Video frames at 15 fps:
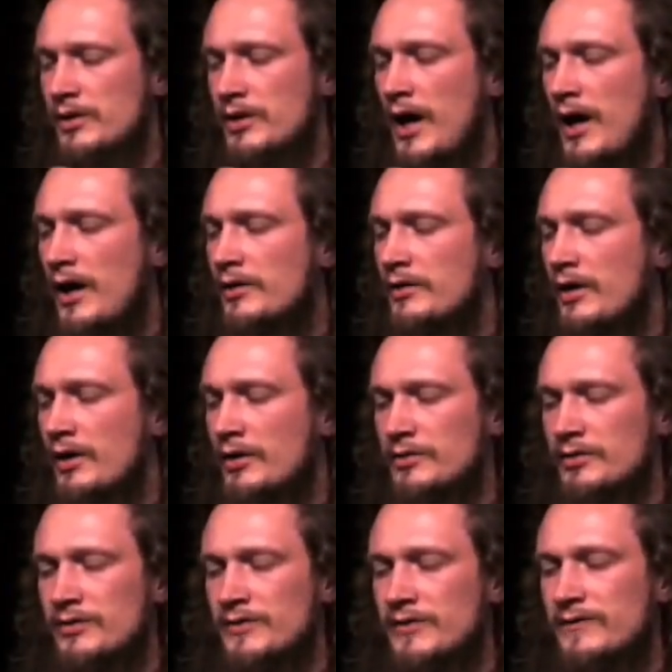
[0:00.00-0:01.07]

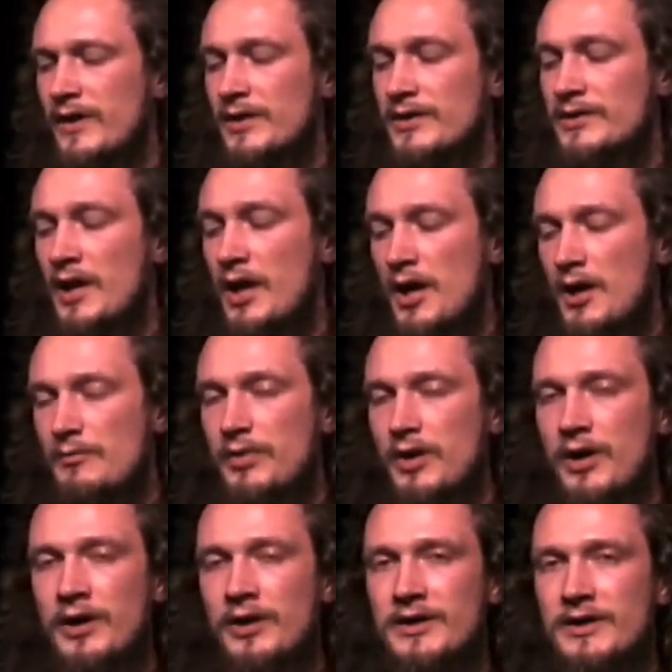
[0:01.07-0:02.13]
conductor's face.
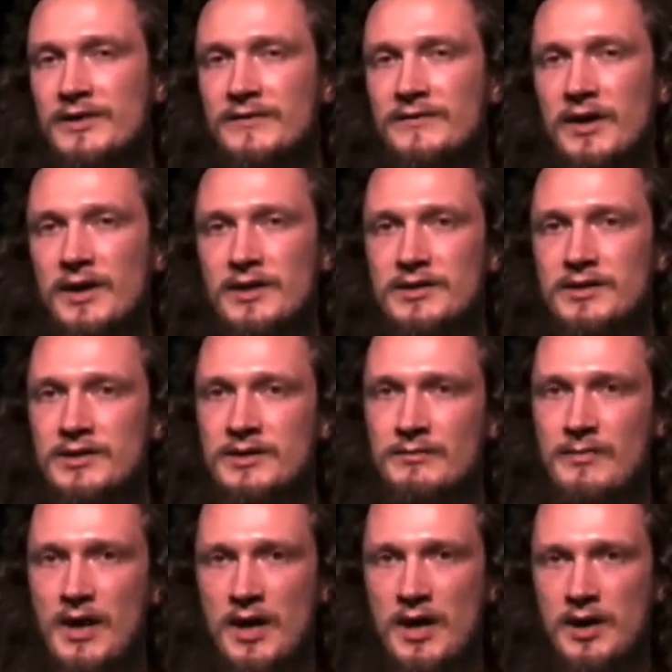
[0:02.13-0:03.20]
But his face is
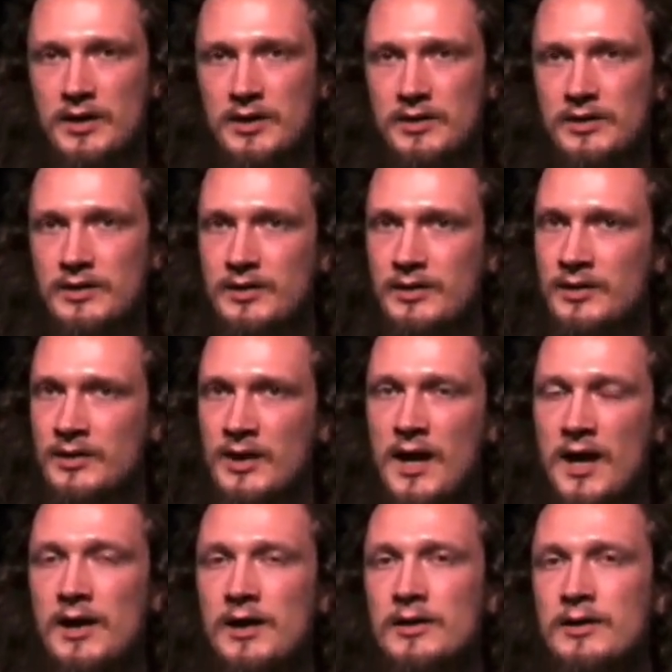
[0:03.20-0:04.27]
mine and
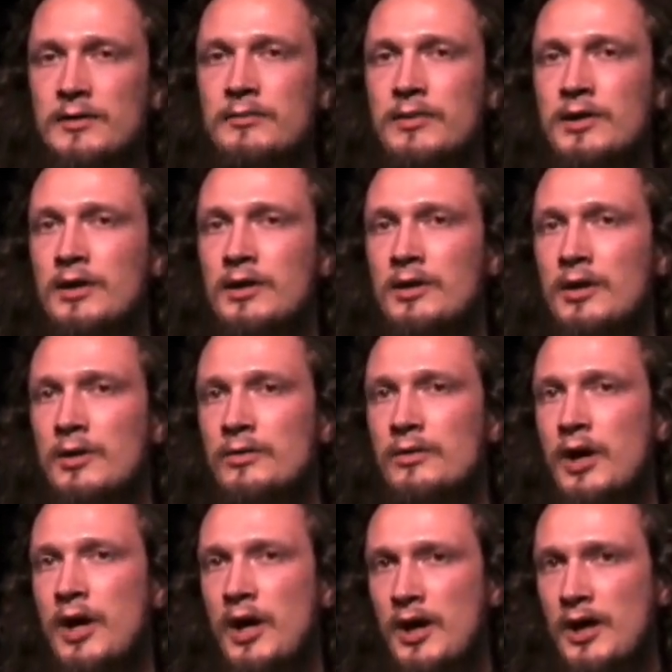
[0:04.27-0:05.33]
I am alone,
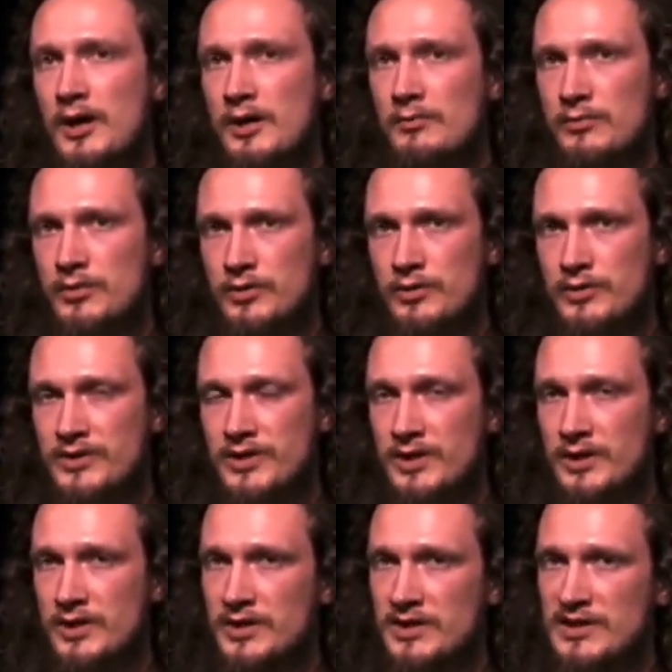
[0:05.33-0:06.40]
and
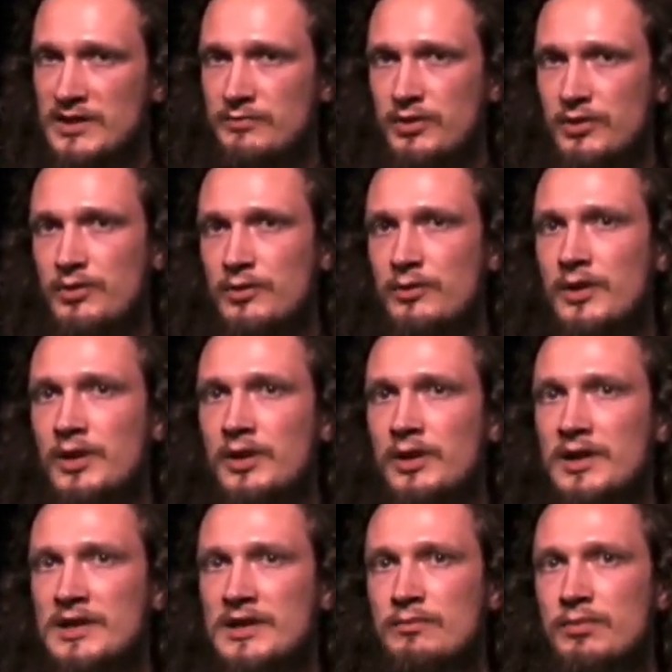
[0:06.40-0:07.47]
music is spewing
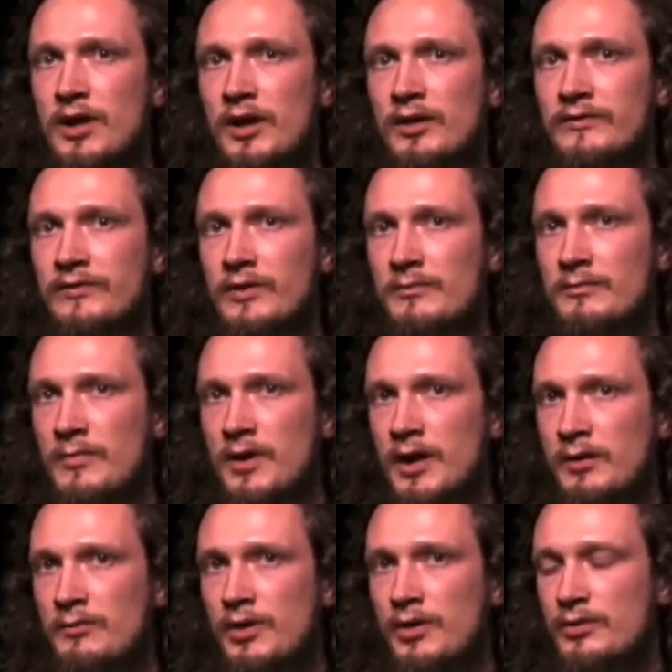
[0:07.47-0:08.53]
as blood from my
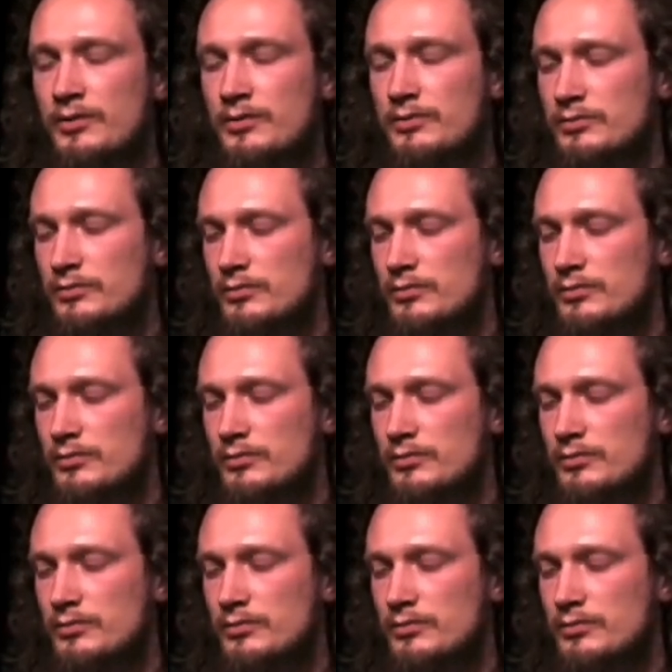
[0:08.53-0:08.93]
bone.